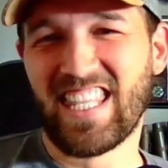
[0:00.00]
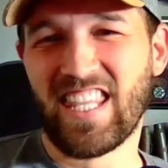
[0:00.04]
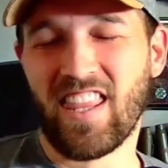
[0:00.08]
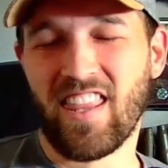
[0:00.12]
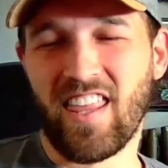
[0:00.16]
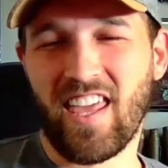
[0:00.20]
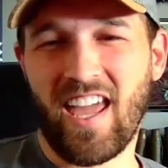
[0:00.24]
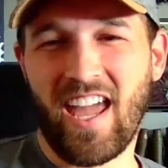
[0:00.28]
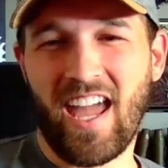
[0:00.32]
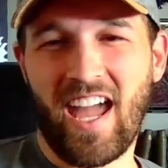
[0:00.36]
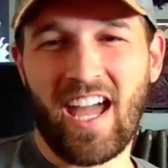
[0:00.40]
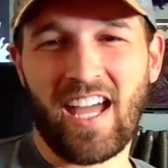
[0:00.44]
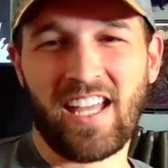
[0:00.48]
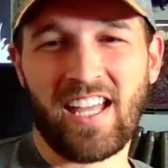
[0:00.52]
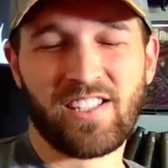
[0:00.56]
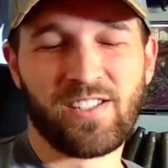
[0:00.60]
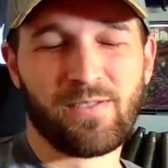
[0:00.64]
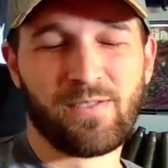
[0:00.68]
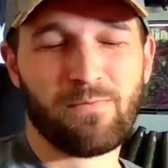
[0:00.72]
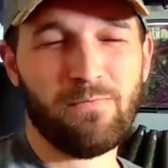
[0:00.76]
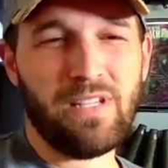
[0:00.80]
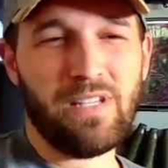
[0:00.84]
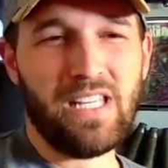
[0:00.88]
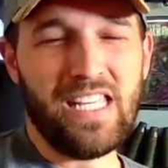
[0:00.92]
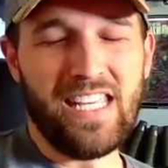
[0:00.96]

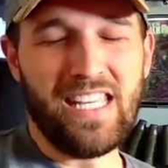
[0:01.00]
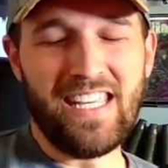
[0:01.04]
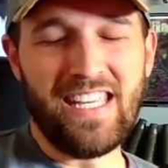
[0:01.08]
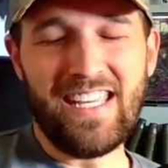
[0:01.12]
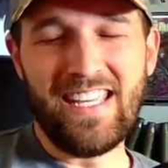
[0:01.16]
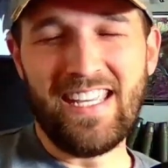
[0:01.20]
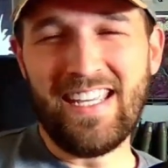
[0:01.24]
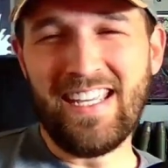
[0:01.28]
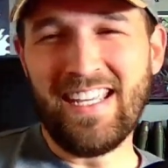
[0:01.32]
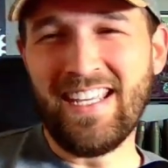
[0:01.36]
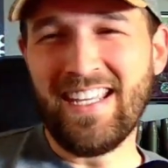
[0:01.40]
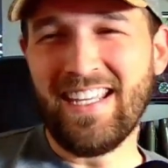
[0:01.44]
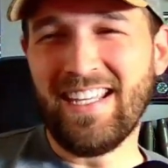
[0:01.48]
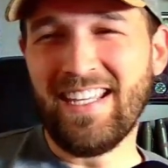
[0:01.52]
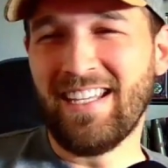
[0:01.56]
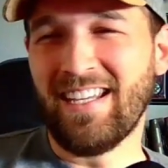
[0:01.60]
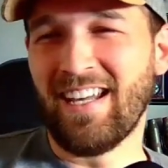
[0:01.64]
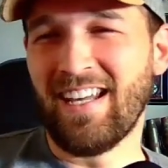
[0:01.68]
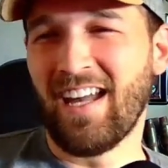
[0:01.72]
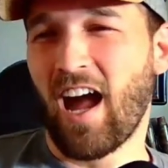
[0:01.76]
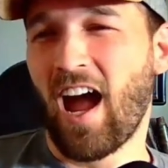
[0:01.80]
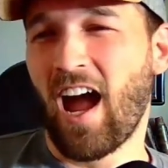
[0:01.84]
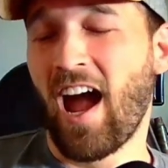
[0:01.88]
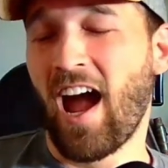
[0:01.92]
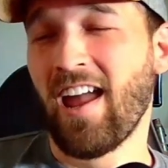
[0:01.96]
That's me.
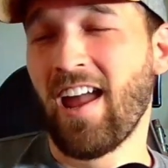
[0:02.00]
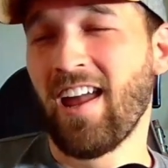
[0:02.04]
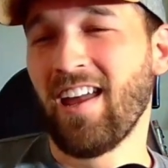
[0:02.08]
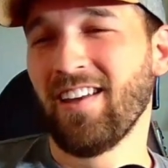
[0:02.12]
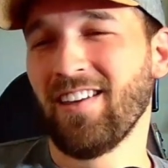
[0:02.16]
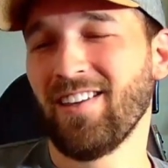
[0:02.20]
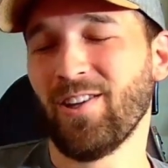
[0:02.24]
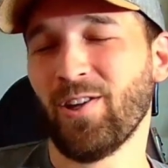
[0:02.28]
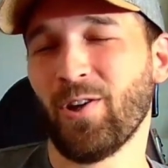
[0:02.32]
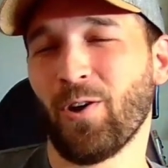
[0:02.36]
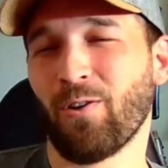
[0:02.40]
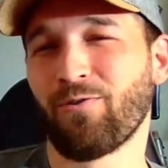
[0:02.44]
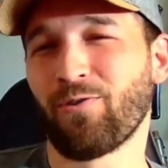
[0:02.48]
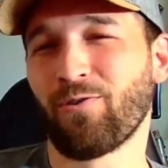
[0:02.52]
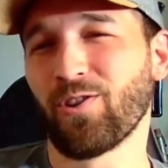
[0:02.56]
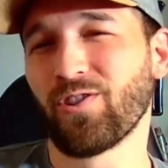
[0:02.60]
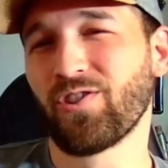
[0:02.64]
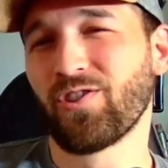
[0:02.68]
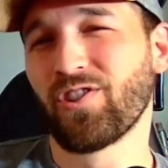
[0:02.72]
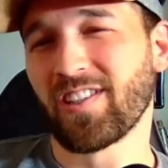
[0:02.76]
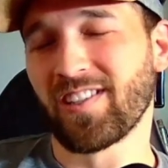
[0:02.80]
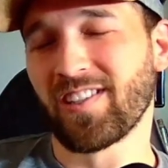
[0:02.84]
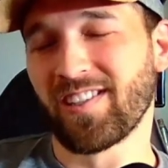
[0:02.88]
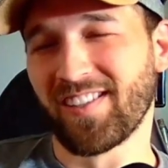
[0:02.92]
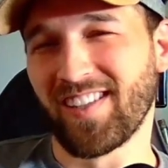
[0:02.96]
For
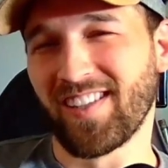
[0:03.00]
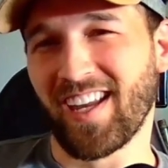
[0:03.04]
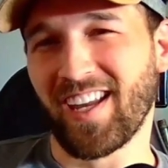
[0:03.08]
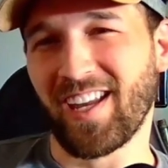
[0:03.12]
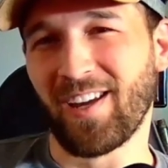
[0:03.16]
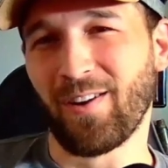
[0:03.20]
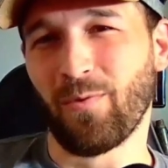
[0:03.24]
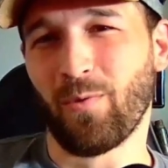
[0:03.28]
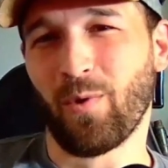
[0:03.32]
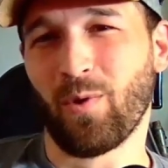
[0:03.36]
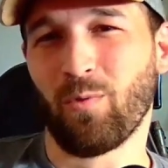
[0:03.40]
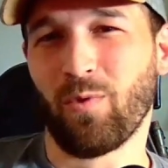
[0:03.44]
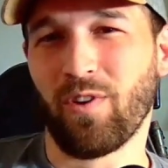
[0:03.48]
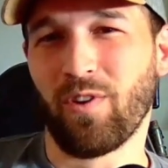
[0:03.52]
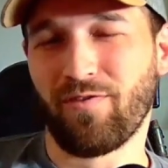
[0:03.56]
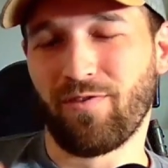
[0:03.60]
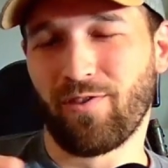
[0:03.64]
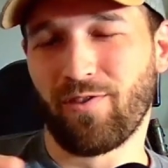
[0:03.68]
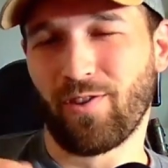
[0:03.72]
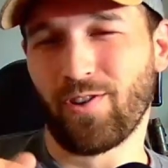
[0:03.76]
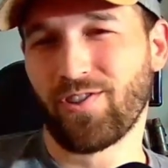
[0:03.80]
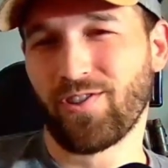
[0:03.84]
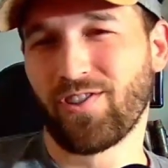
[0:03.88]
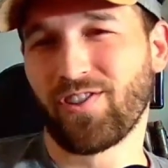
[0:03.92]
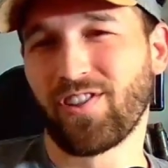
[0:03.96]
just a second, when we
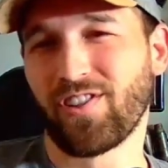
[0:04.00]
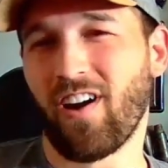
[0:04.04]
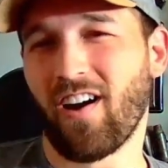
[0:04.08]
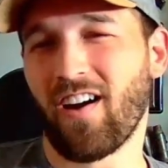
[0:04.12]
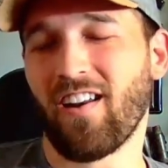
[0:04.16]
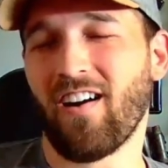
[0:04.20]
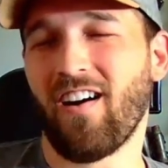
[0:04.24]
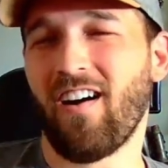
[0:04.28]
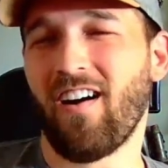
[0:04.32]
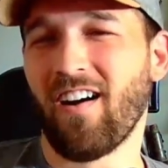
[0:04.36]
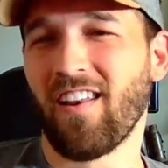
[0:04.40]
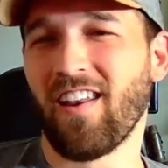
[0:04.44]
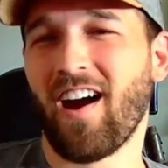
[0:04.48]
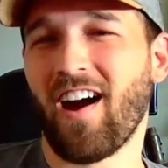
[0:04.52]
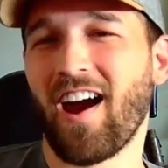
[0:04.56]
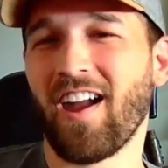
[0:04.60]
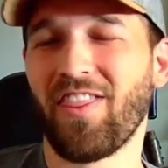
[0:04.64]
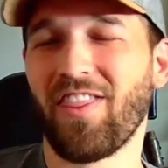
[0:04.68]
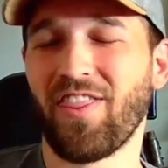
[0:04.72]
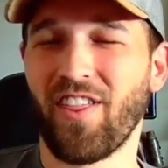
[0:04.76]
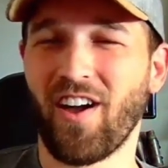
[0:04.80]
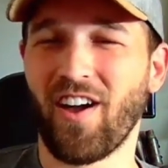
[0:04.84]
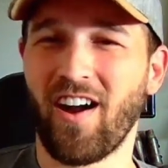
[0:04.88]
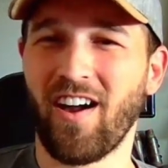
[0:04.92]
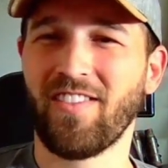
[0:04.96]
first got on, I
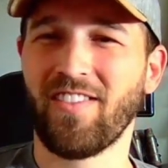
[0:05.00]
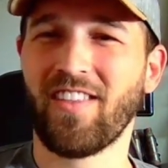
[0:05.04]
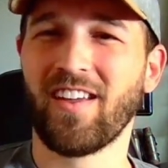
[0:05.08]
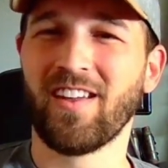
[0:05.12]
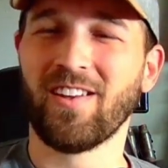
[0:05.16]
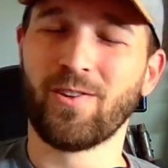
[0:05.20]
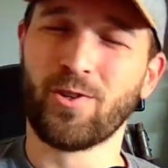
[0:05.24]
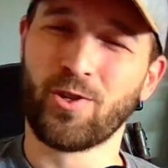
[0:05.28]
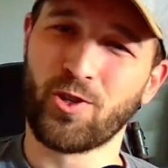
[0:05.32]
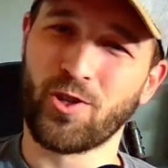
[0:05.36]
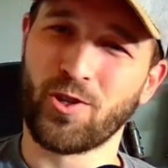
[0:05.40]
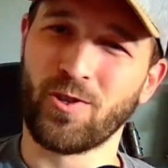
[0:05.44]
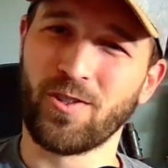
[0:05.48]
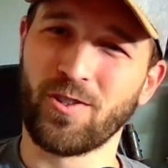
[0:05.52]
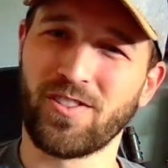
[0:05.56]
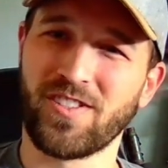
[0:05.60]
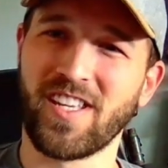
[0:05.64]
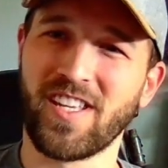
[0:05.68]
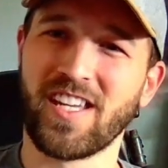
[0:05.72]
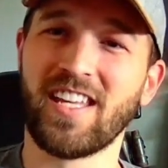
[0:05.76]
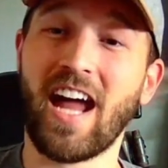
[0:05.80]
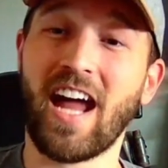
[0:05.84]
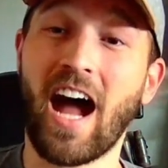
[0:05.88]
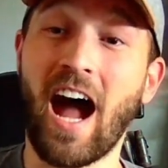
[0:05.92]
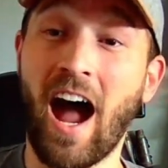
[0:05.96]
thought that your shirt
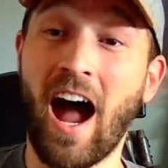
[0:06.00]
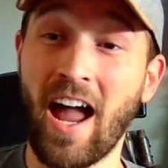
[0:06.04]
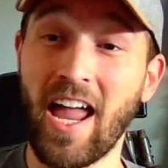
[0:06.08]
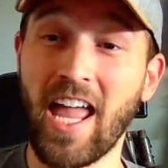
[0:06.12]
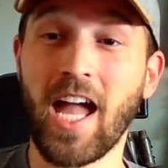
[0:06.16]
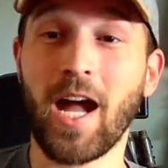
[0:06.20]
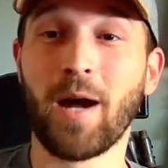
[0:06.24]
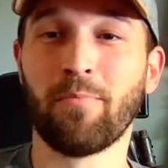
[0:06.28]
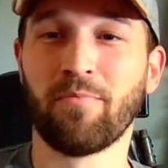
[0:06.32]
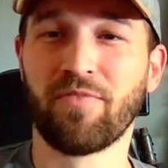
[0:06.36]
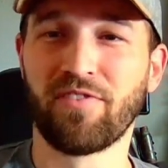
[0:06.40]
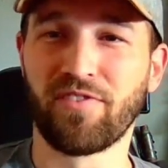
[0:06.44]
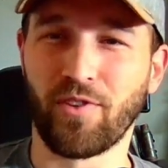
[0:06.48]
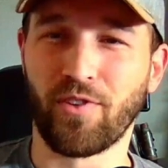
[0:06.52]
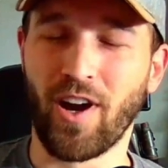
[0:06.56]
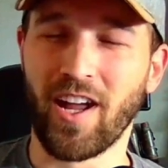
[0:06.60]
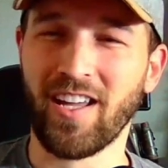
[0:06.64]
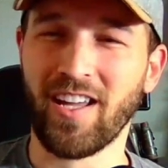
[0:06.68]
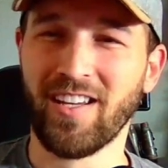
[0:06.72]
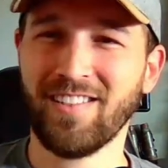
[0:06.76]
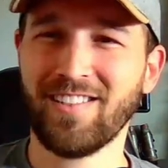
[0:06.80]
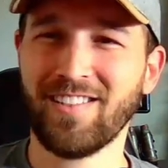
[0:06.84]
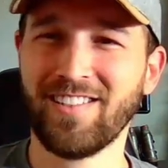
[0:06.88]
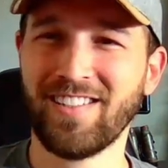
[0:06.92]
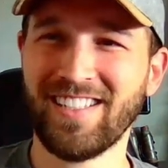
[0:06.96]
said "I am
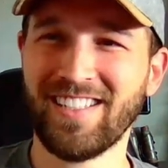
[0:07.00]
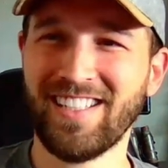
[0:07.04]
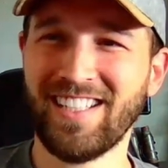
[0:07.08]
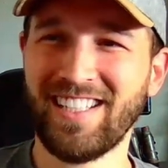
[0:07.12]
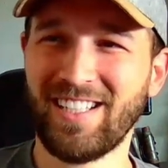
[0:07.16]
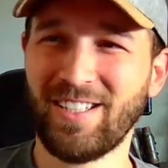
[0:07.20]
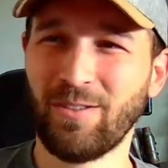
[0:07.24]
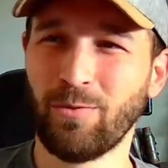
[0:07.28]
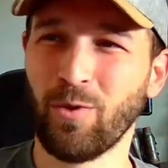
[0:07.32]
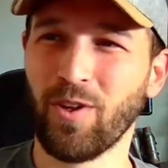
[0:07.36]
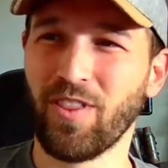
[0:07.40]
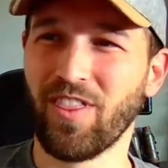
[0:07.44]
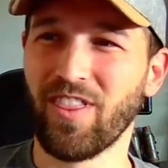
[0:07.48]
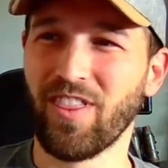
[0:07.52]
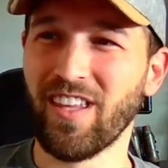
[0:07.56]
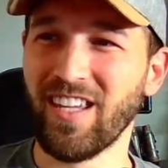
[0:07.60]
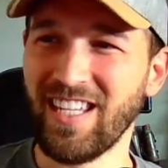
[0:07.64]
friend" with the